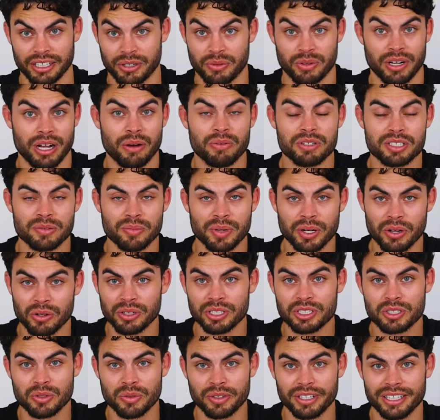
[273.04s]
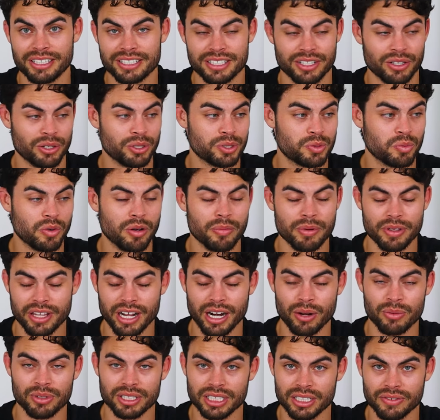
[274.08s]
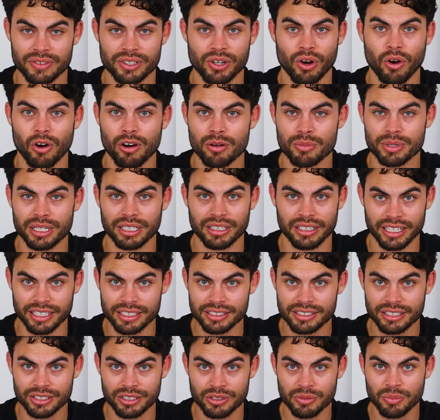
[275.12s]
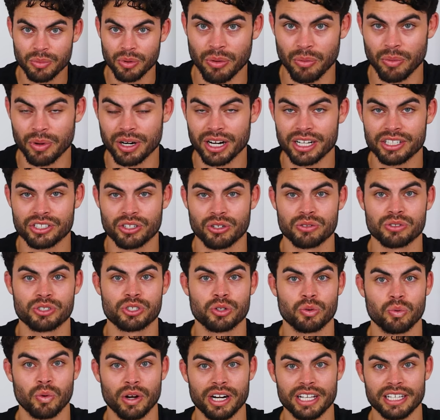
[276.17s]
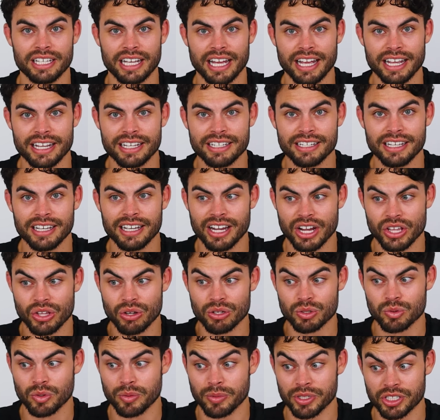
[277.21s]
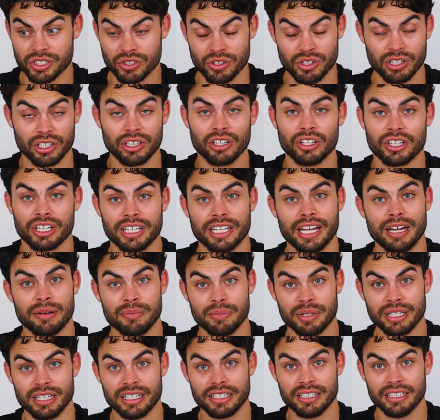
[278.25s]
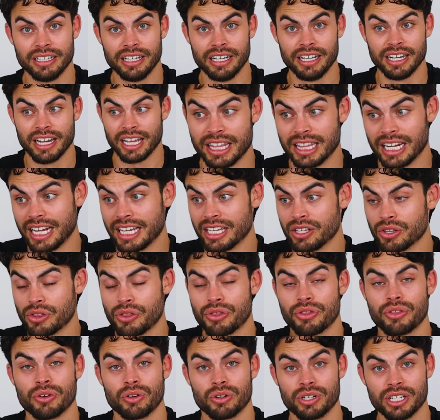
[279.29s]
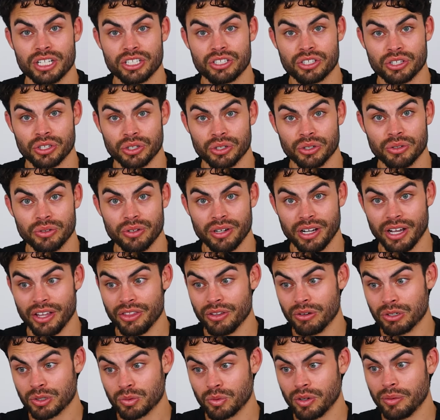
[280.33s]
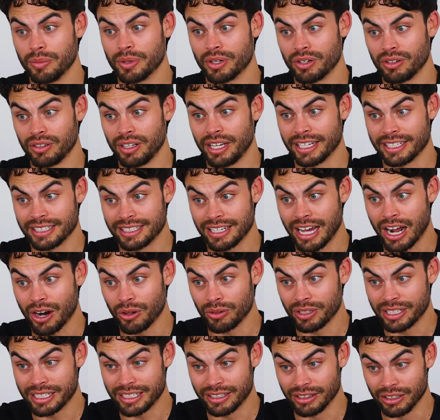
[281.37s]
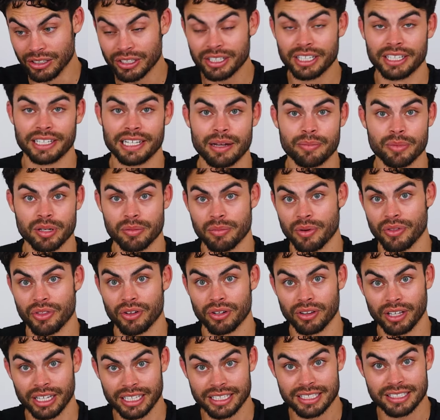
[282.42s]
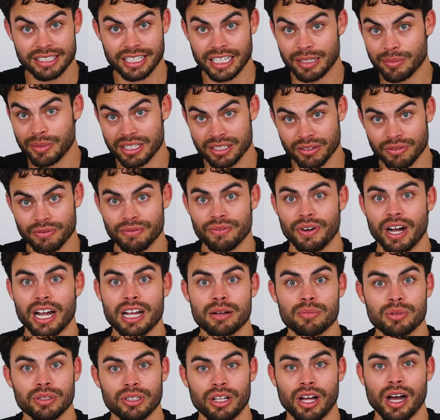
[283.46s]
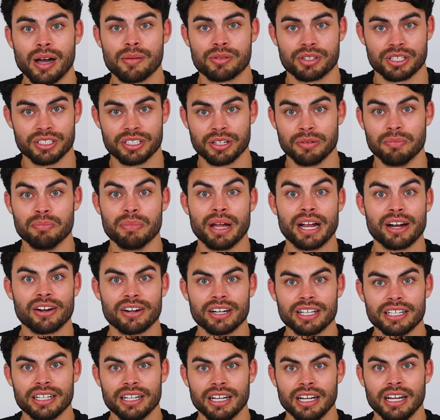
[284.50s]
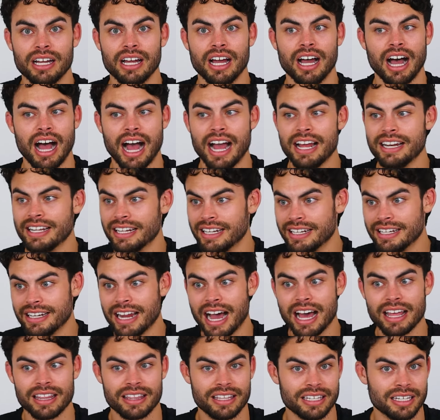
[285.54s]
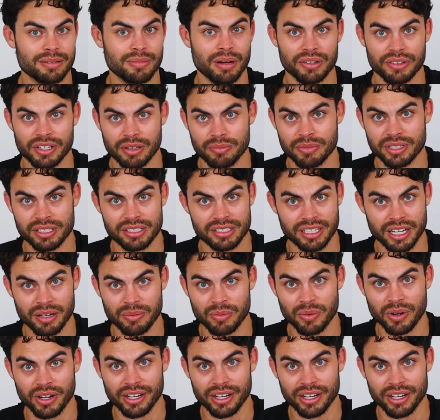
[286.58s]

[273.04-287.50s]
Like, when I was in my early 20s, there was women that I would give an arm and a leg to, but when I turned 28 and those women started looking at me, and then I hit 32 and those women are like, not only looking at me, but they're like seeing me as a viable option to marry, I did not think about them the same